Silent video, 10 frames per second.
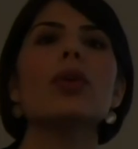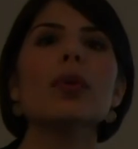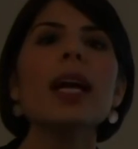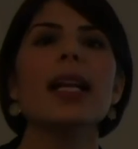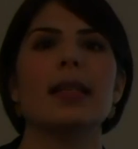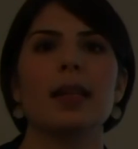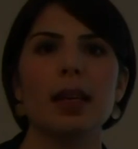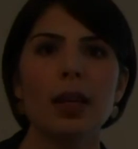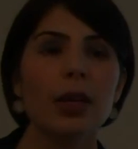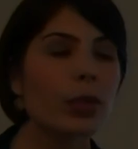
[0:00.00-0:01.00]
Great.
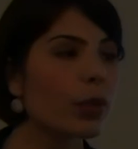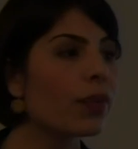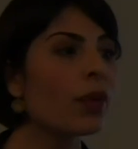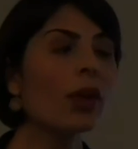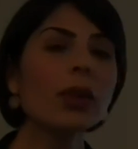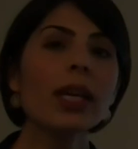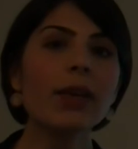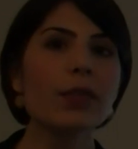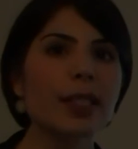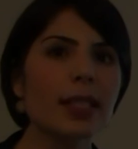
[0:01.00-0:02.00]
So if you're
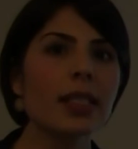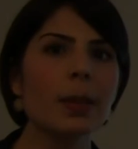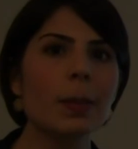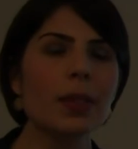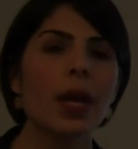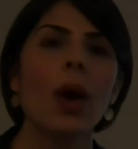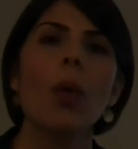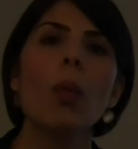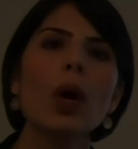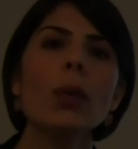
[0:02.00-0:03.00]
looking for systems,
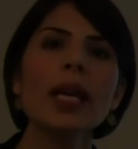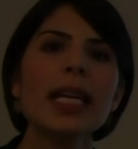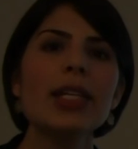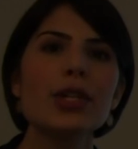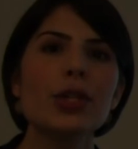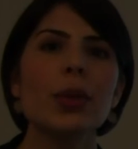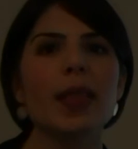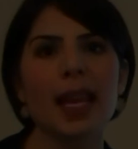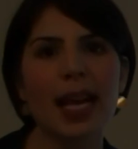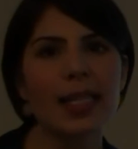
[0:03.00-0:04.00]
what do we need to do in
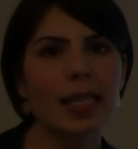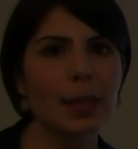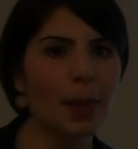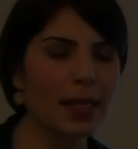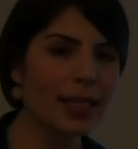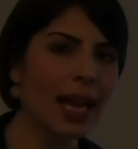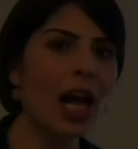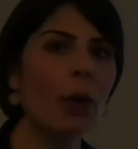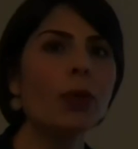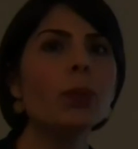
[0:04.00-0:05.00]
the next 6 months to
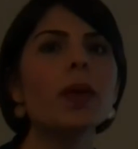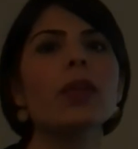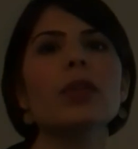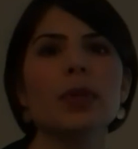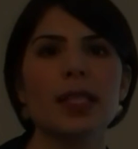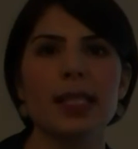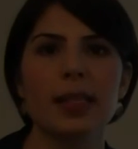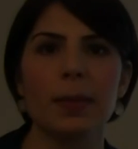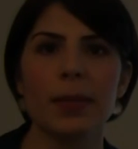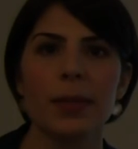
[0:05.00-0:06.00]
help you build those
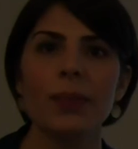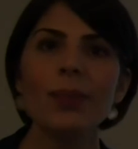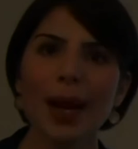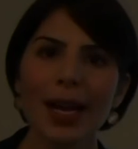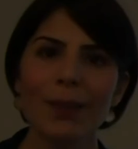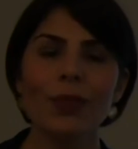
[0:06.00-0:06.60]
systems, right?